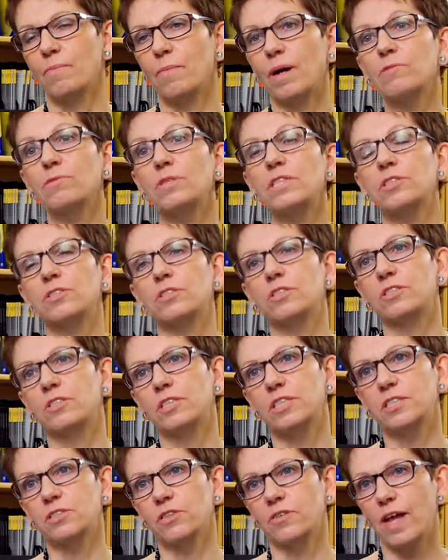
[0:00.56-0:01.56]
My
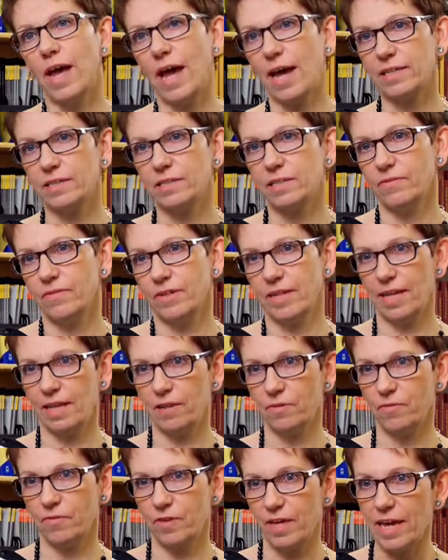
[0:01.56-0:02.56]
research is on active and
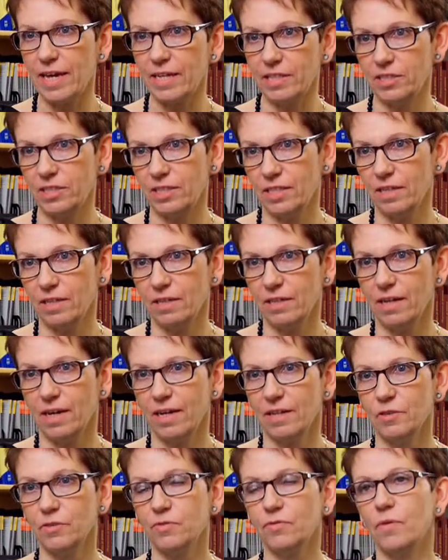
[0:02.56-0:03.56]
healthy aging,
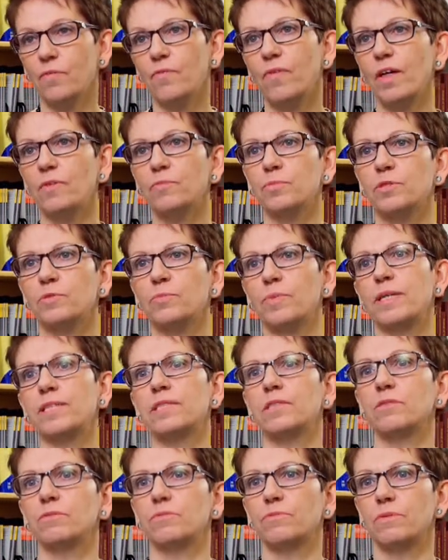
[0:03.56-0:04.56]
and from that
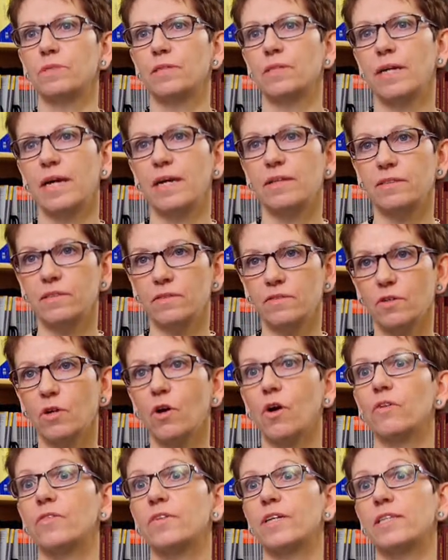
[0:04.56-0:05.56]
perspective and in the
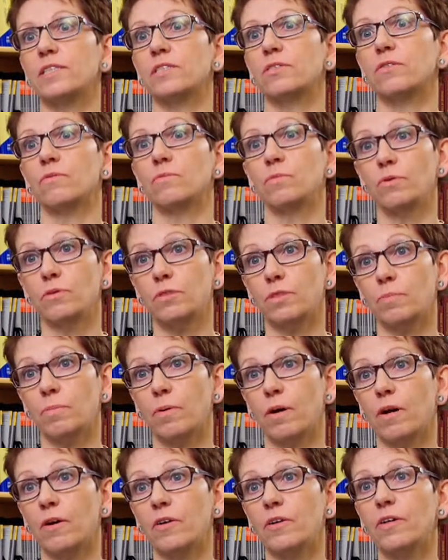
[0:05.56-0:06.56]
context of
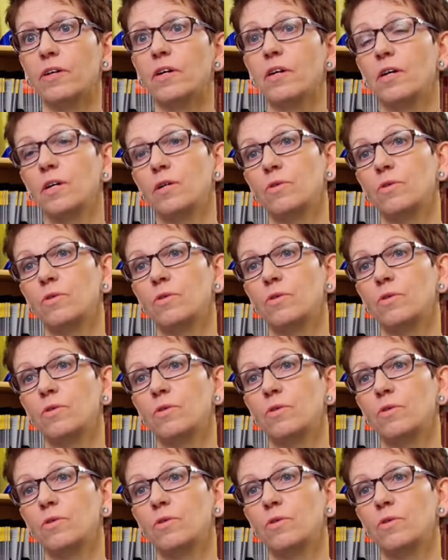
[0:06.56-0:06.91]
multipark,